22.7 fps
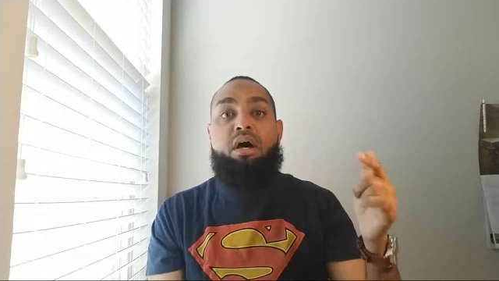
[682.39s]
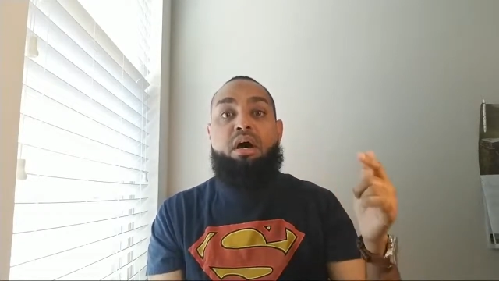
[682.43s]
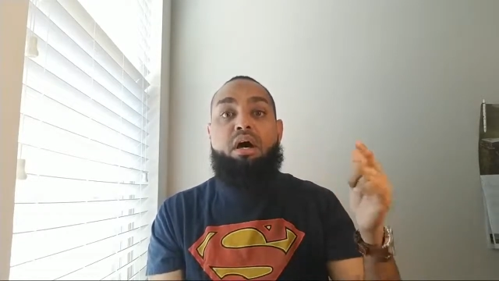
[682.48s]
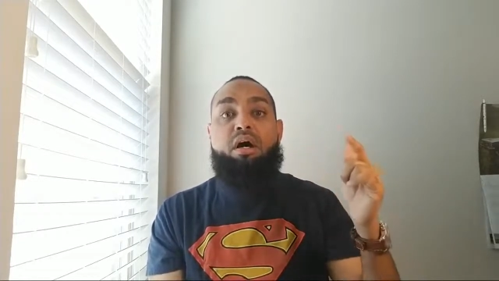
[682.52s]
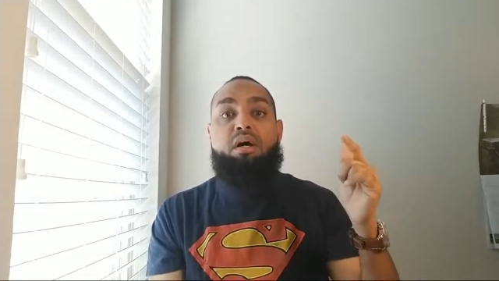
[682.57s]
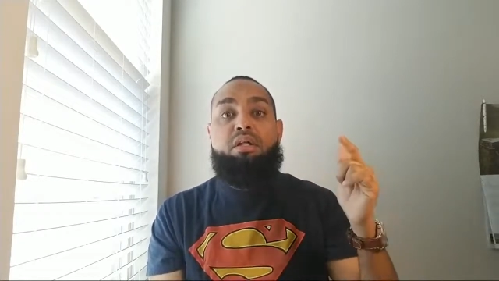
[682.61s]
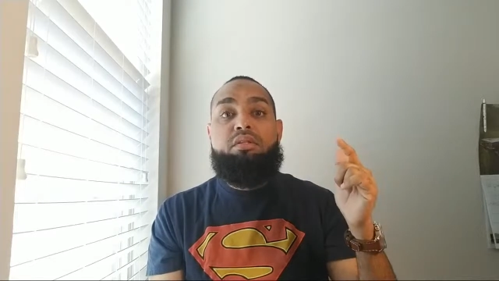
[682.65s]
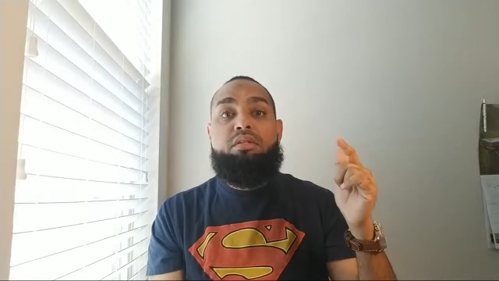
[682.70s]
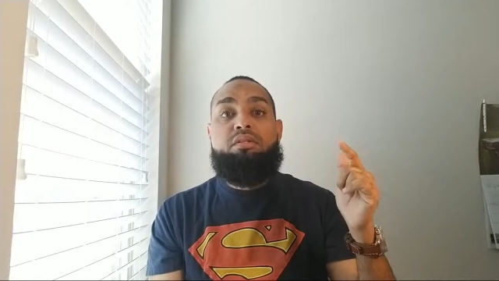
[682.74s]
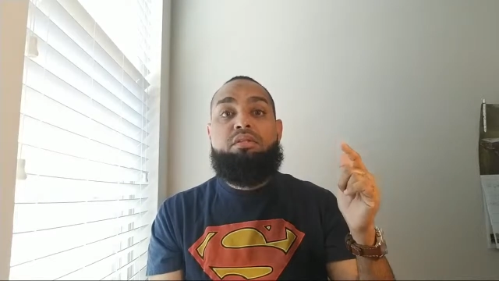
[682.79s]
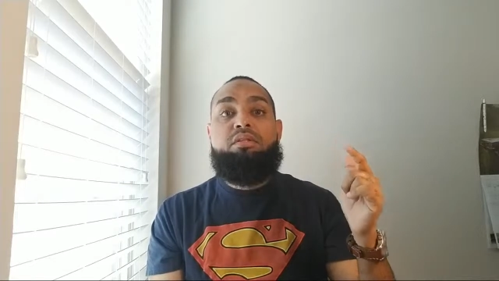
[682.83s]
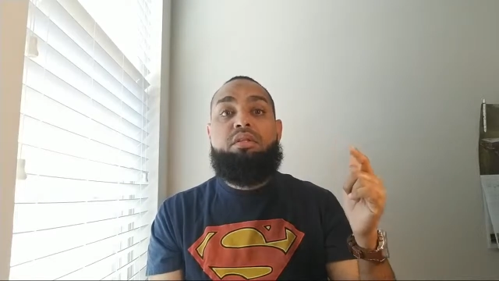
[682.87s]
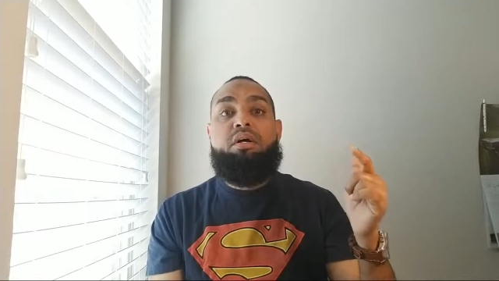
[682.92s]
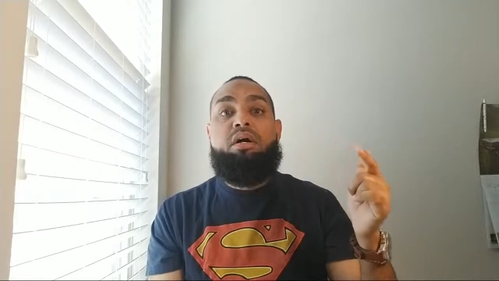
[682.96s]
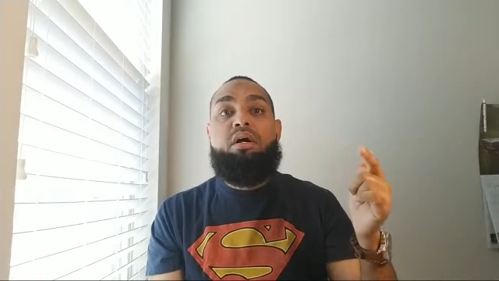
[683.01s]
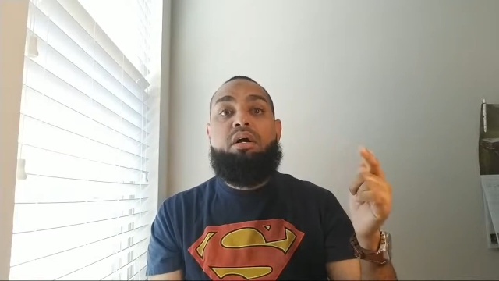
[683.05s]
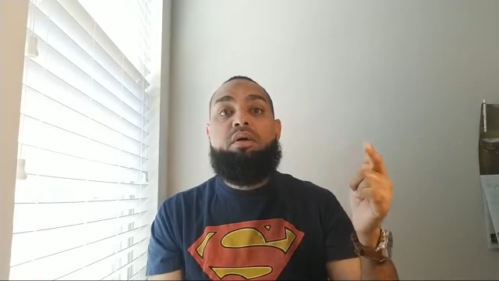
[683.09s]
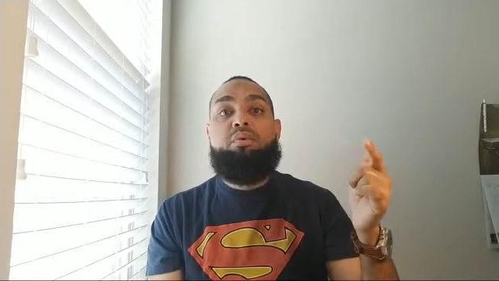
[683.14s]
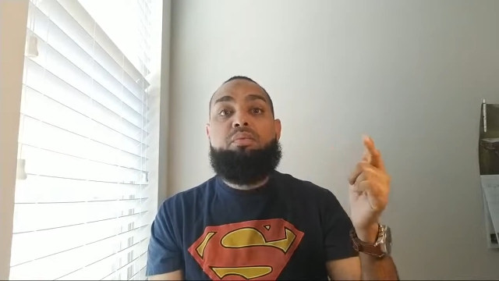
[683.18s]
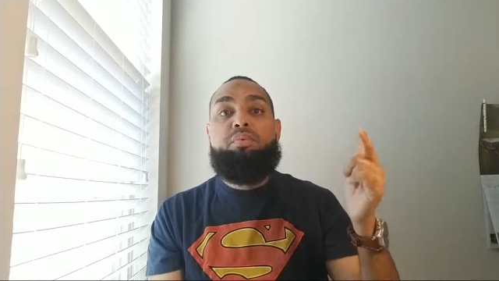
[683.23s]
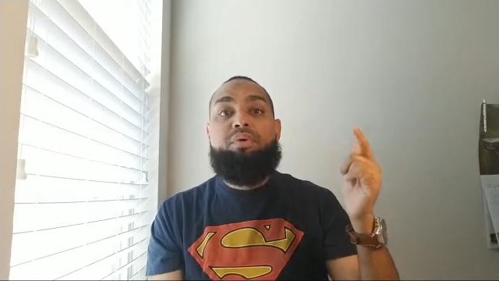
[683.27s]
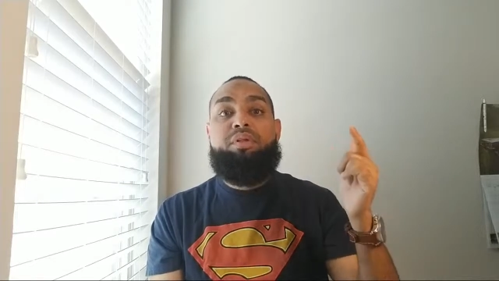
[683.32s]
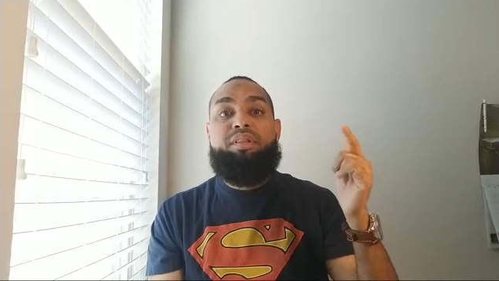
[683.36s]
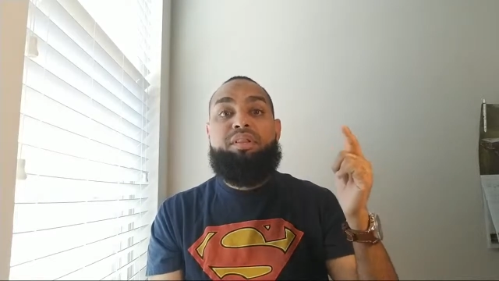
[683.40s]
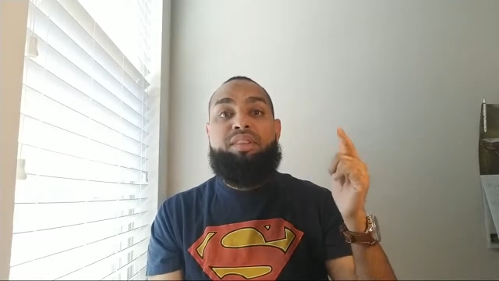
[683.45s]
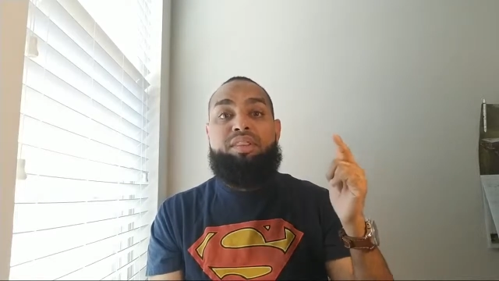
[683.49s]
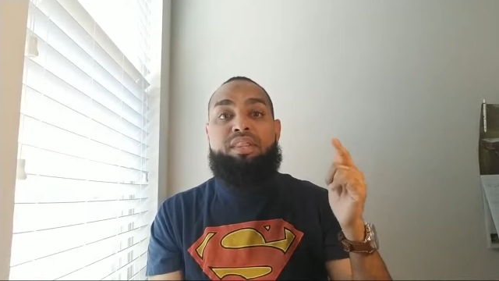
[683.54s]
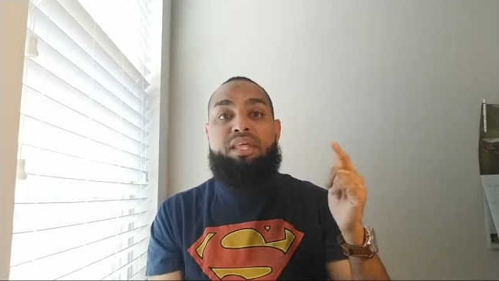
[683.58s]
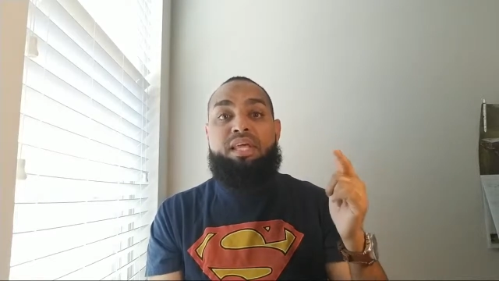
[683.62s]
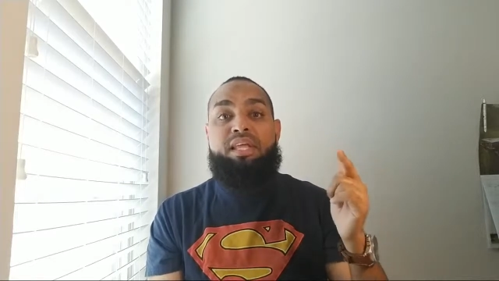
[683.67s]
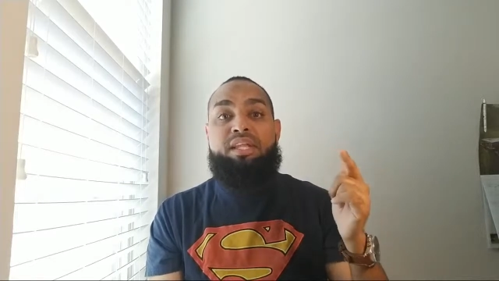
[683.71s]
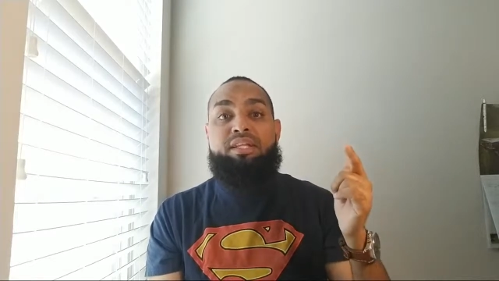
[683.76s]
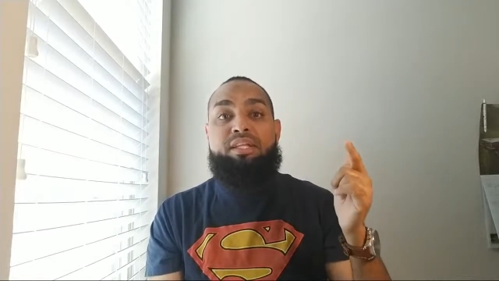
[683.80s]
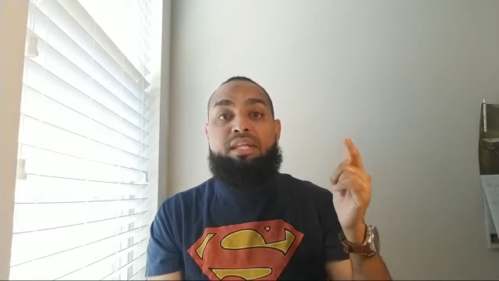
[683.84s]
Allah will
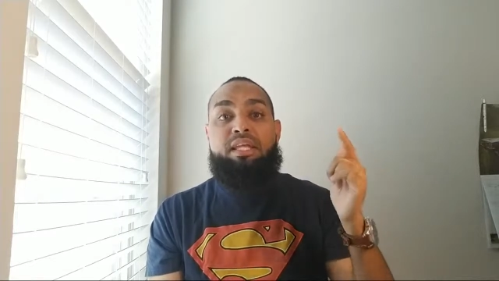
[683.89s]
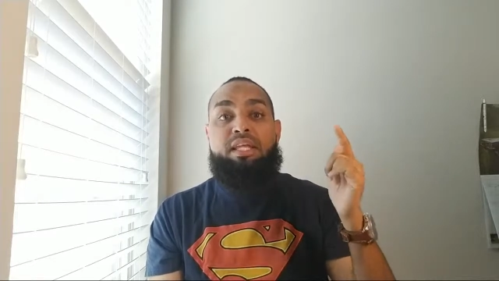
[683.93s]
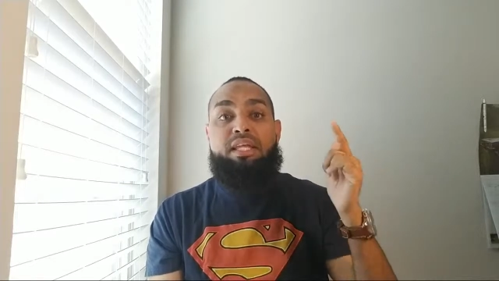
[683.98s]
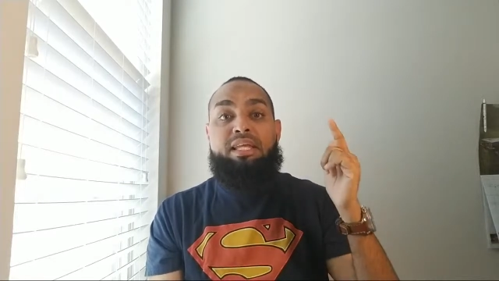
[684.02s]
then